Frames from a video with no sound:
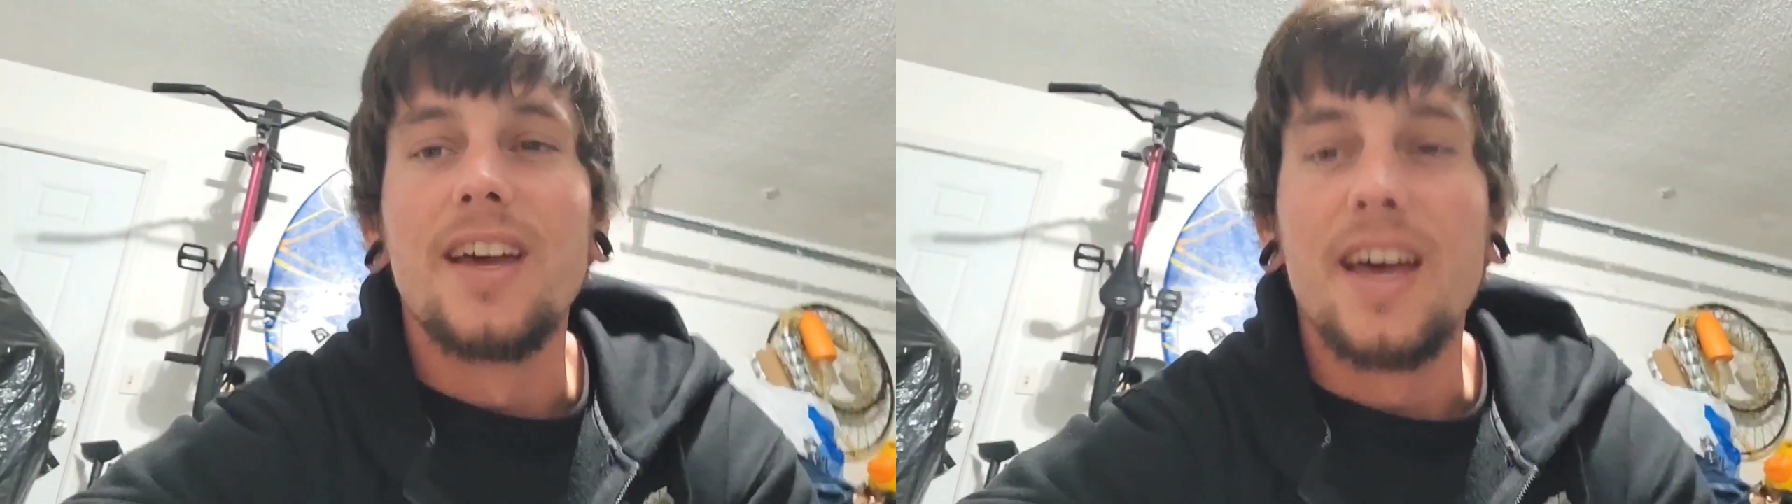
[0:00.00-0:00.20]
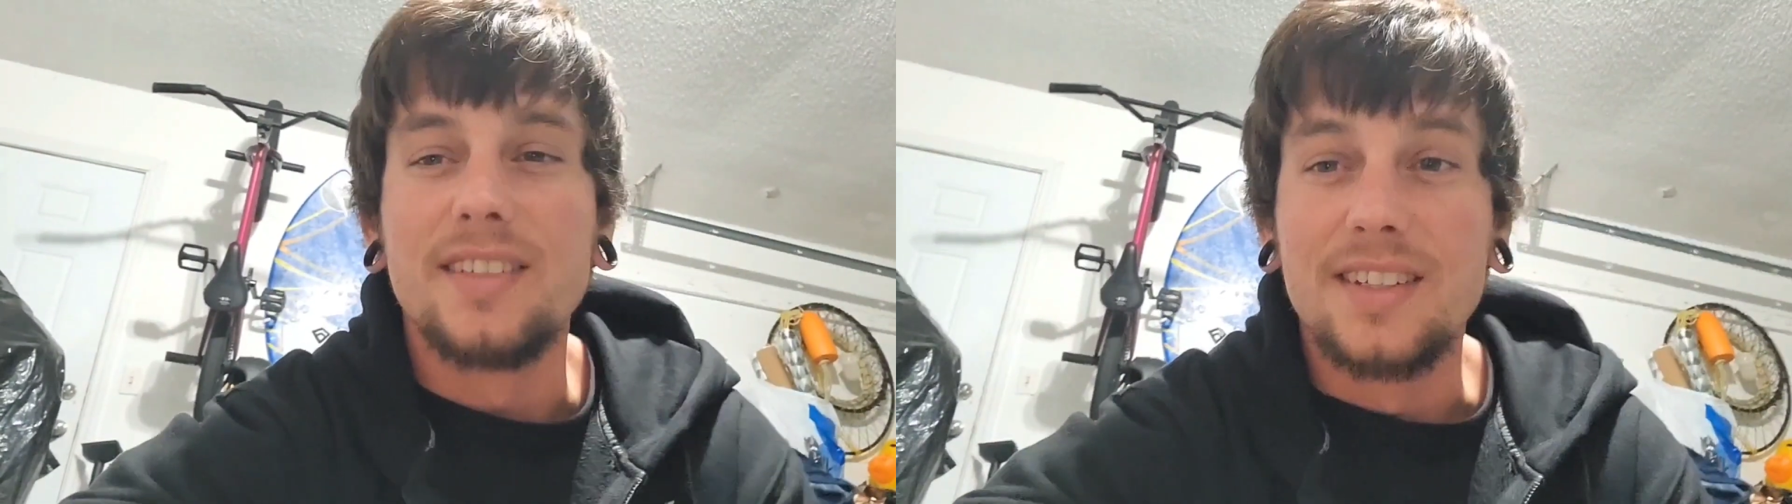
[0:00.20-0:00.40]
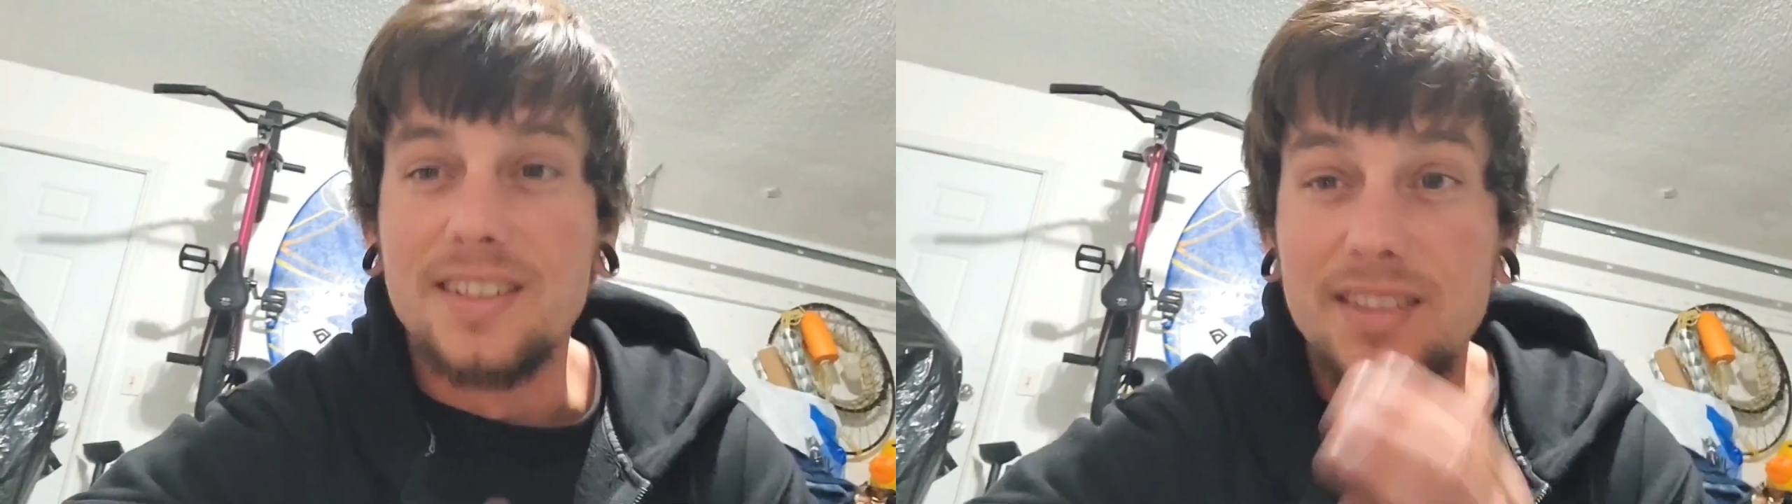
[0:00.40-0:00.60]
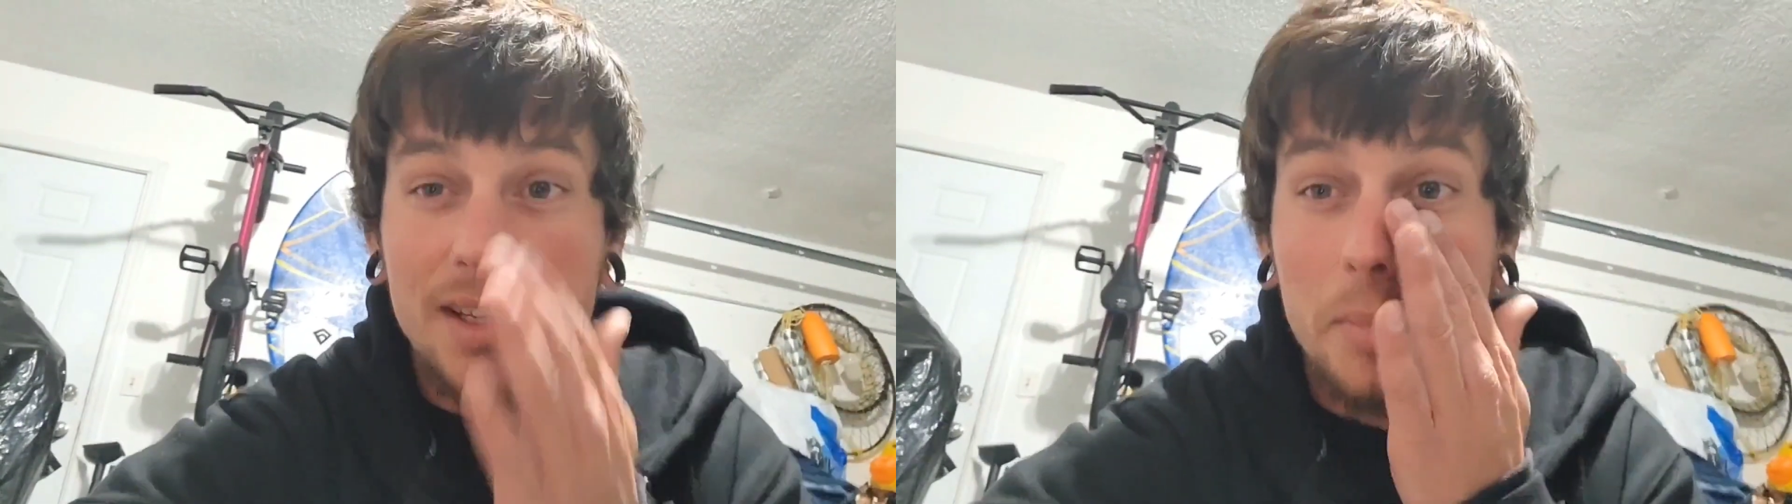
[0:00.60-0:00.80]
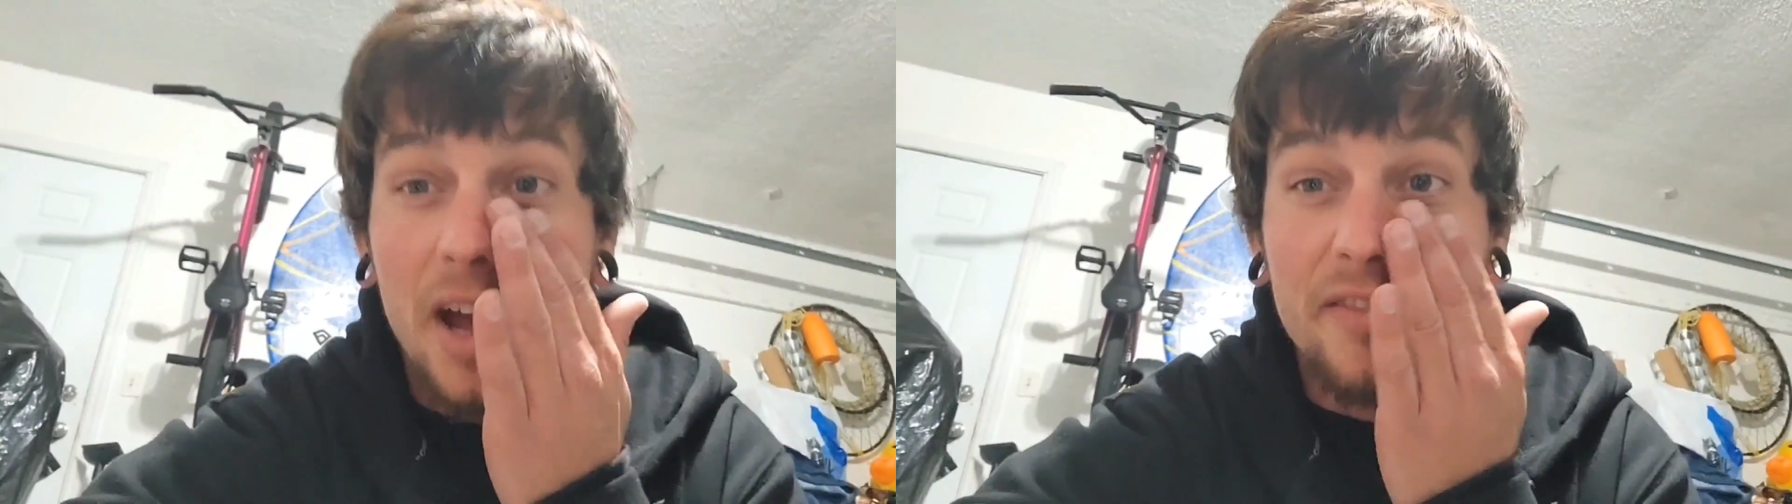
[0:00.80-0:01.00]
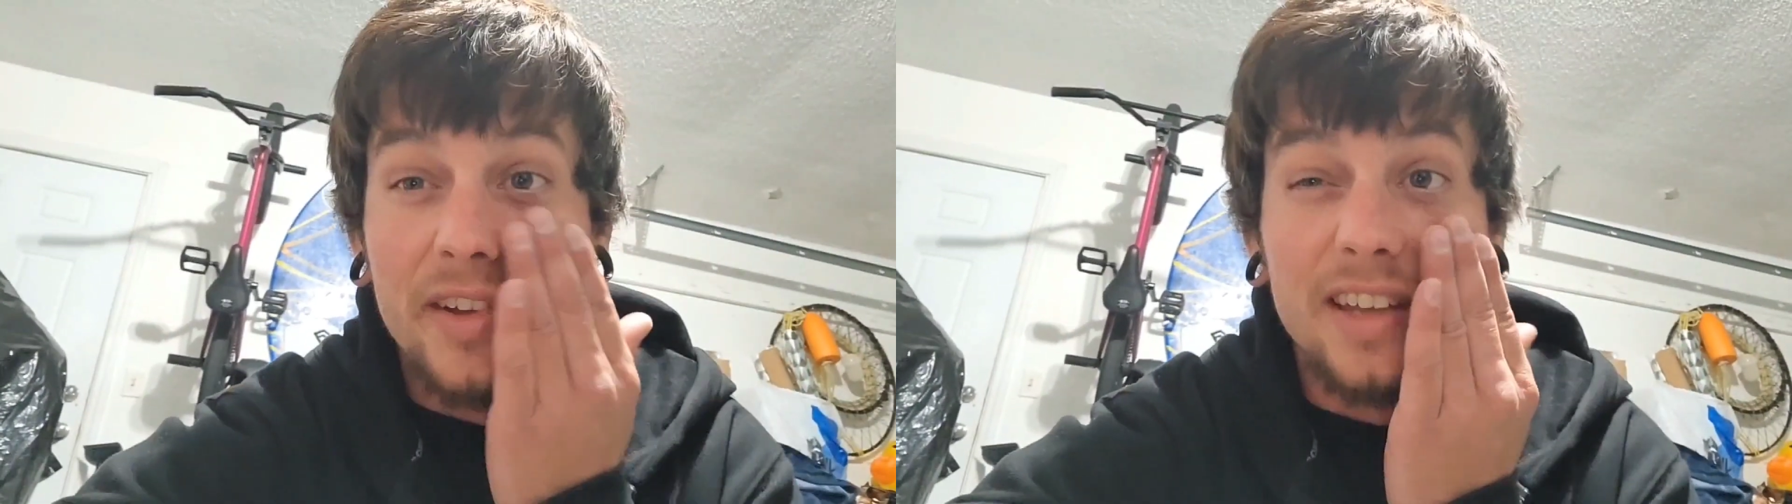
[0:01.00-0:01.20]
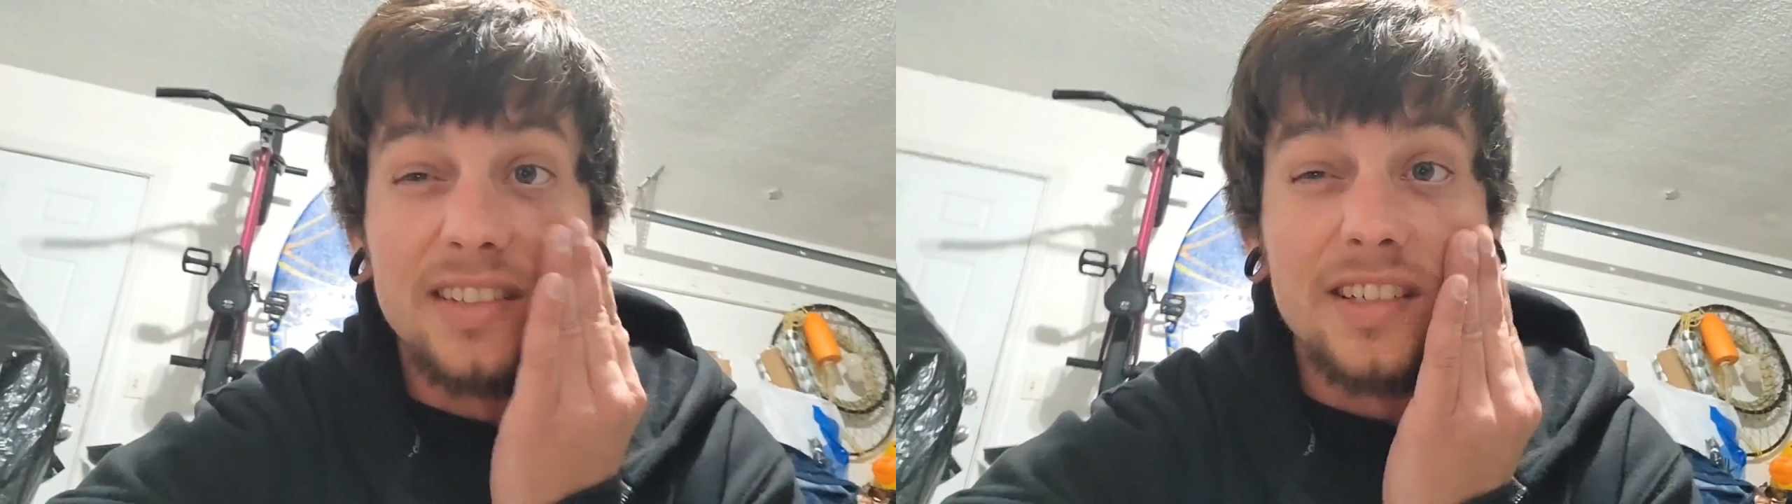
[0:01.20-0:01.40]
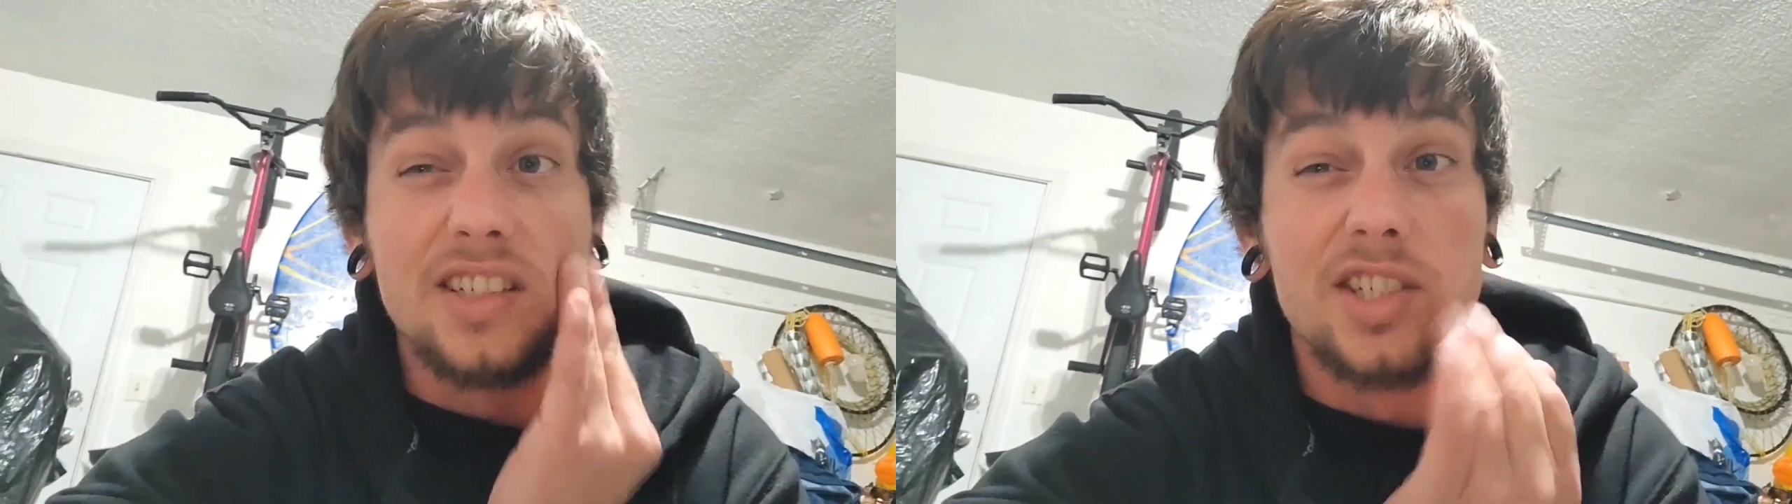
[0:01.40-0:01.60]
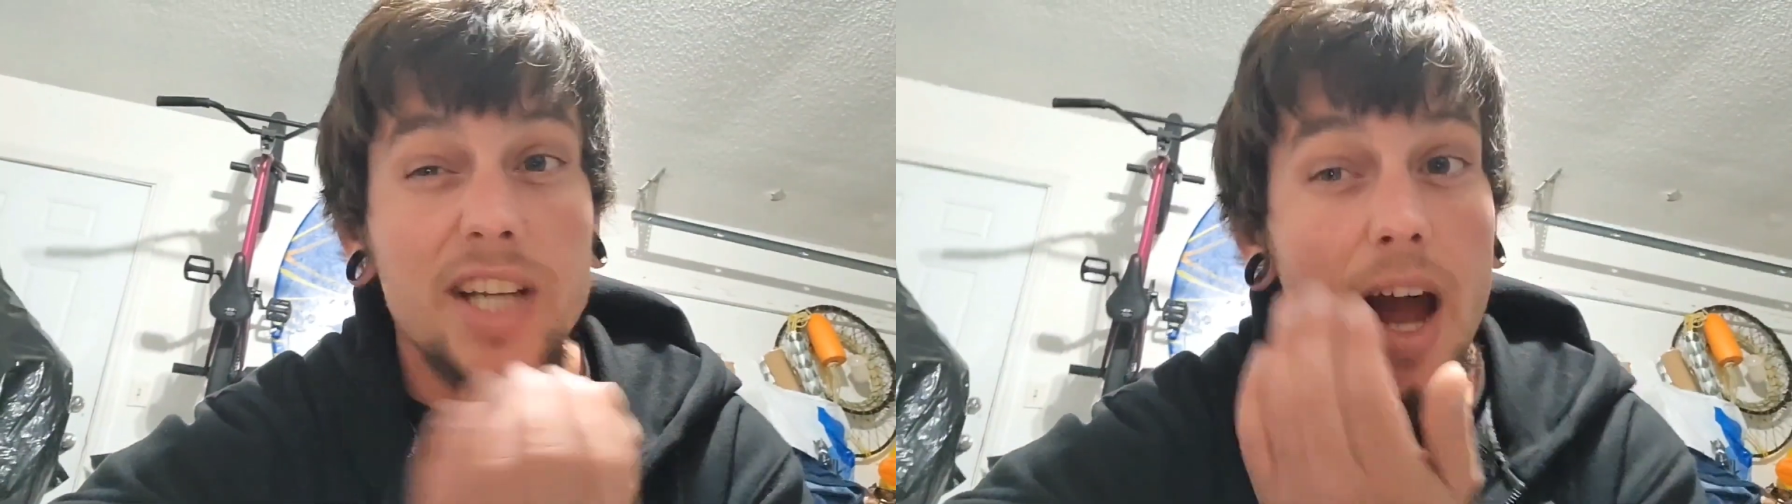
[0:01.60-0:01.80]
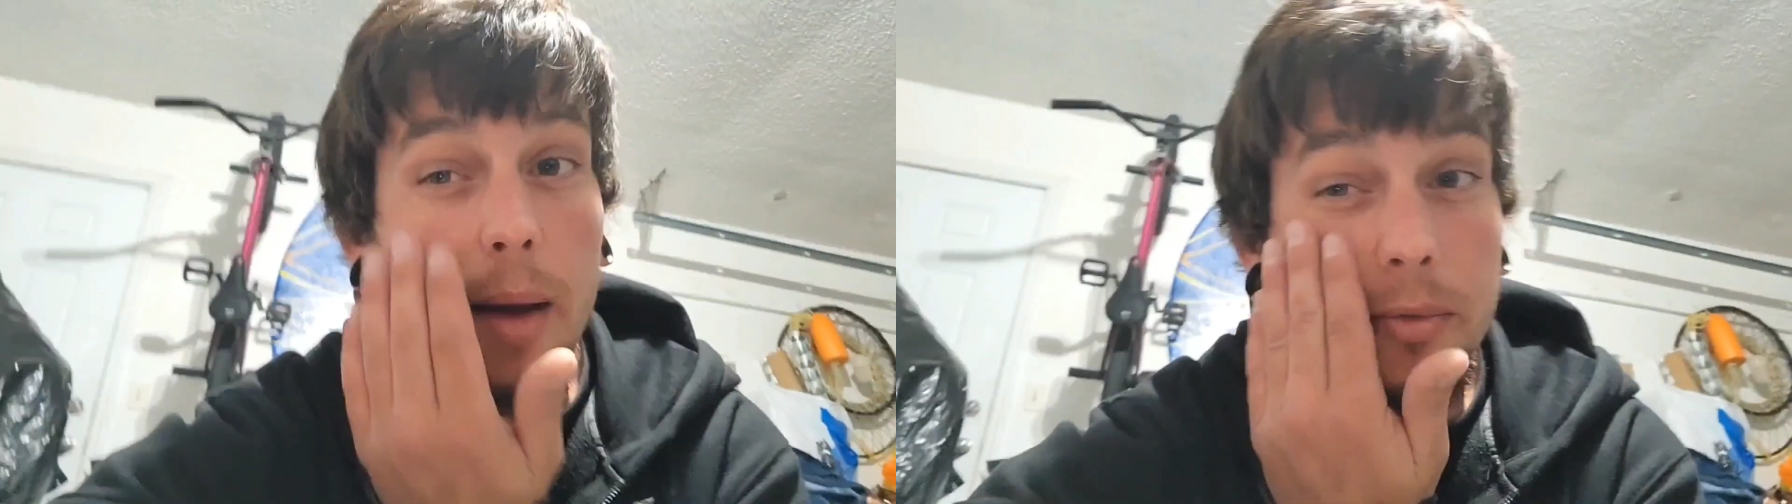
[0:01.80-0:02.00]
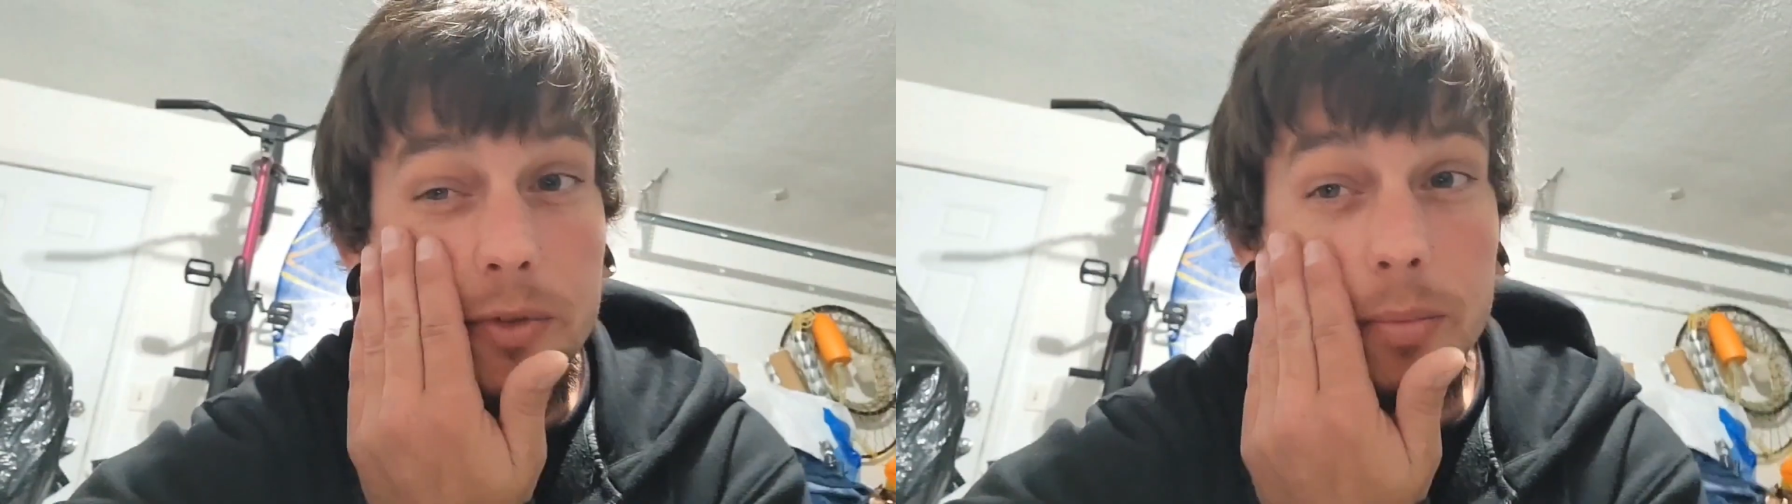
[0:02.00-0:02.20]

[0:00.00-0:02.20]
As you can see, my face is chapped